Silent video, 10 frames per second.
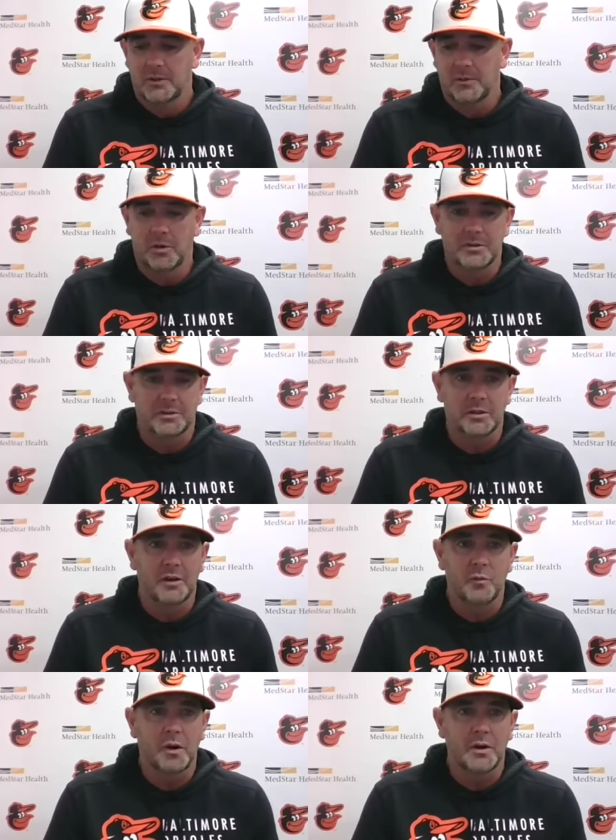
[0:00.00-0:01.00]
where his
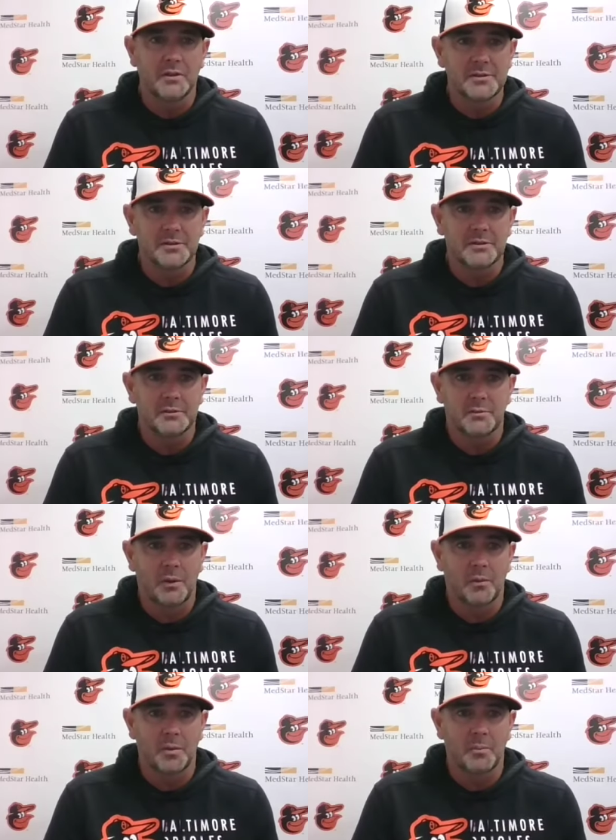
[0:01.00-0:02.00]
glove was is
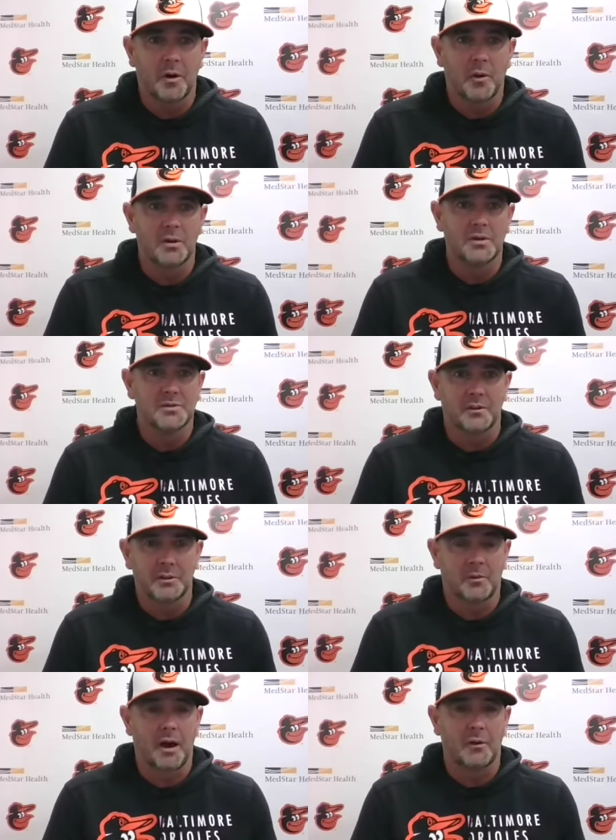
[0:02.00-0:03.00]
right where the ball was on
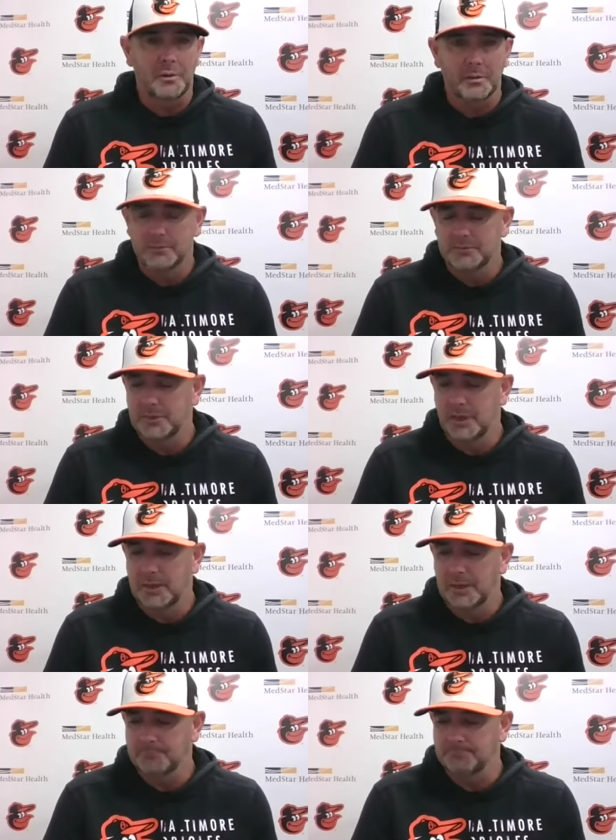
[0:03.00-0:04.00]
the ground.
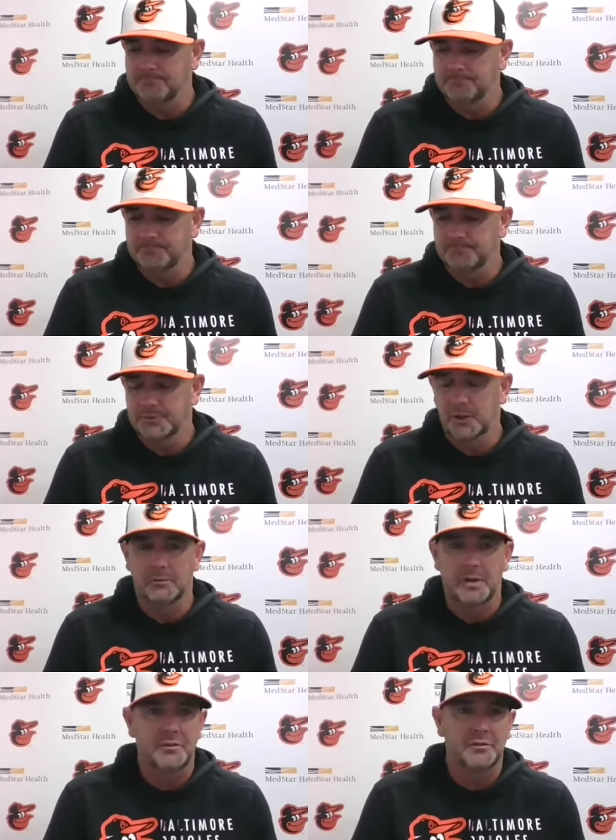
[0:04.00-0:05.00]
Um,
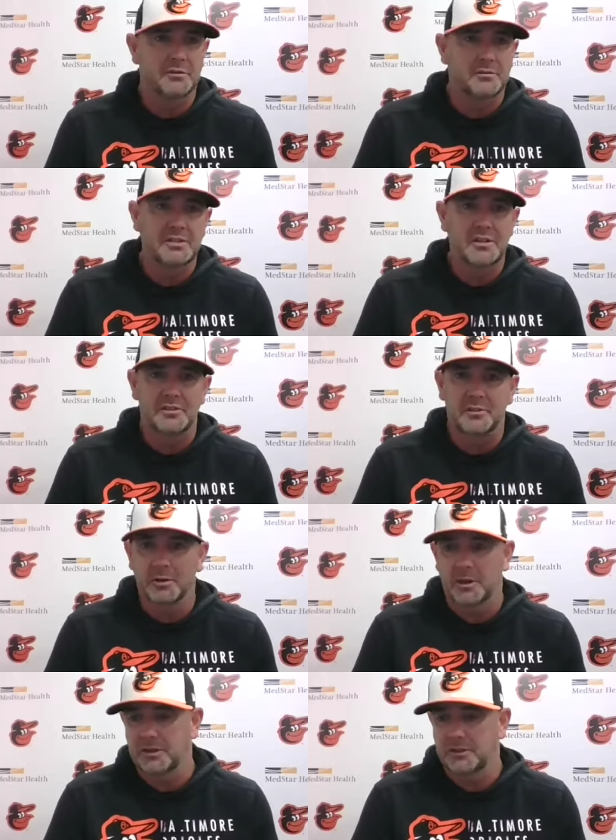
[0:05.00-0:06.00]
so nothing DJ
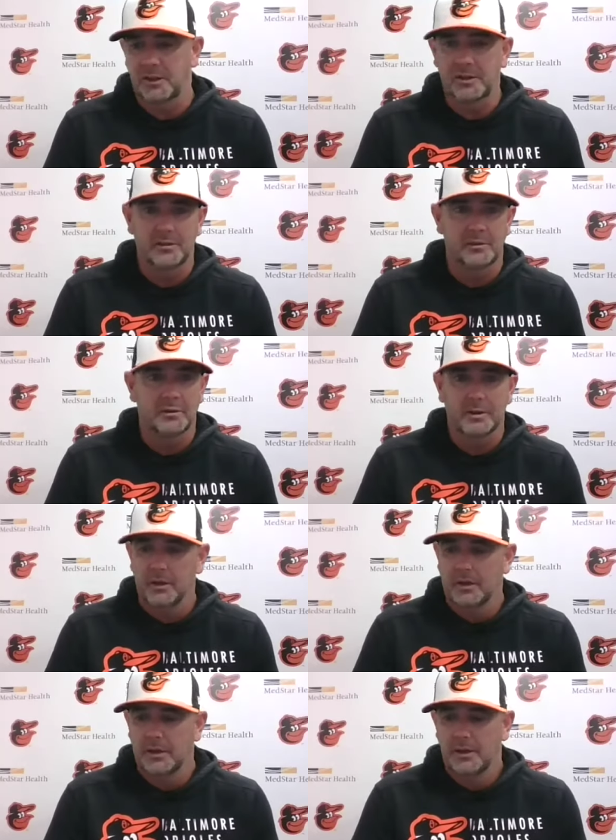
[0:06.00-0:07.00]
Stewart could have done either,
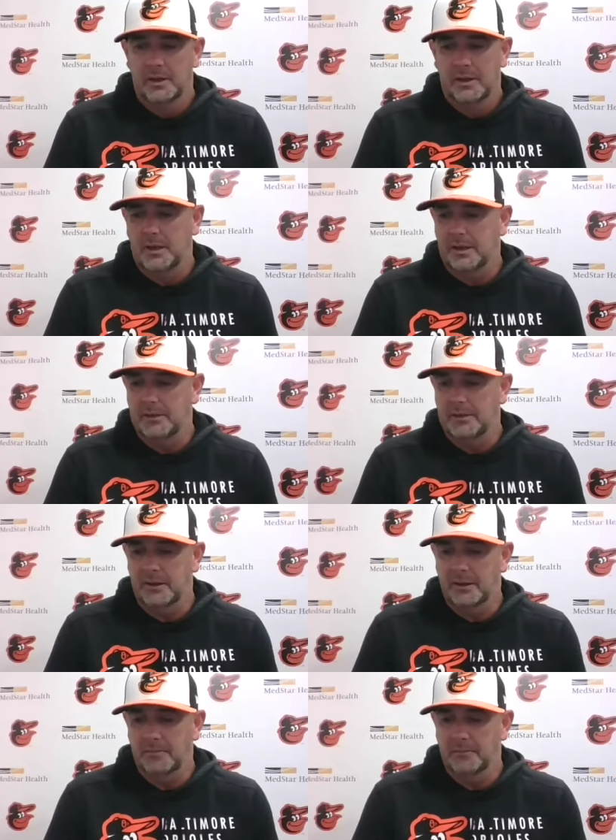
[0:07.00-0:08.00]
and
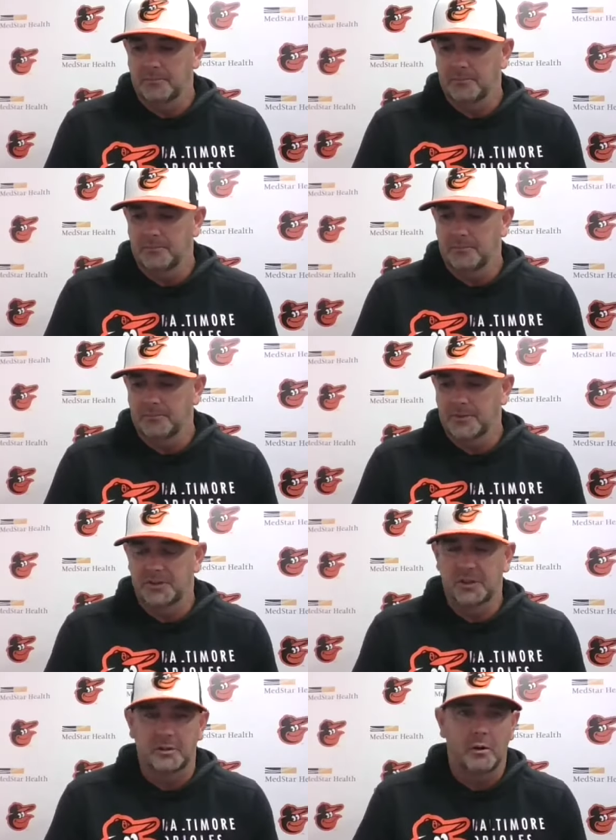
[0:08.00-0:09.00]
uh,
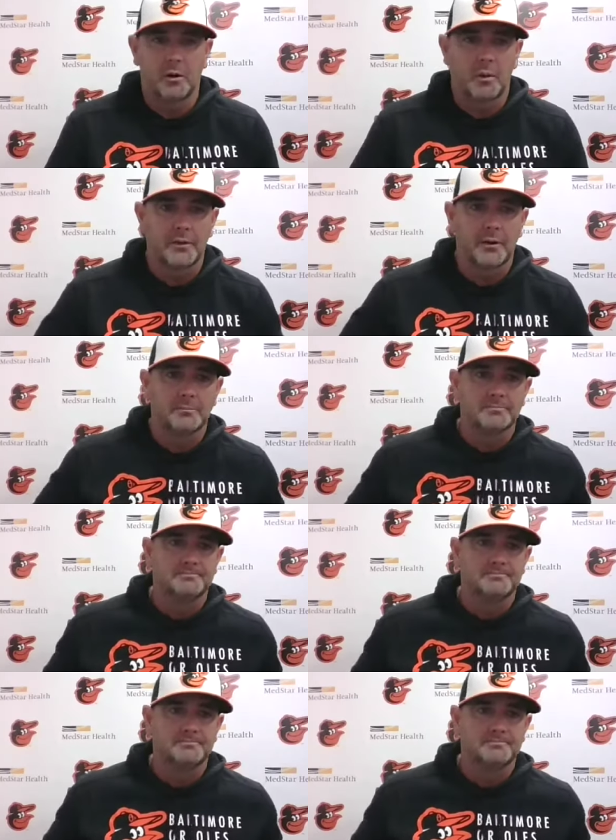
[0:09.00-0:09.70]
just didn't go our way there.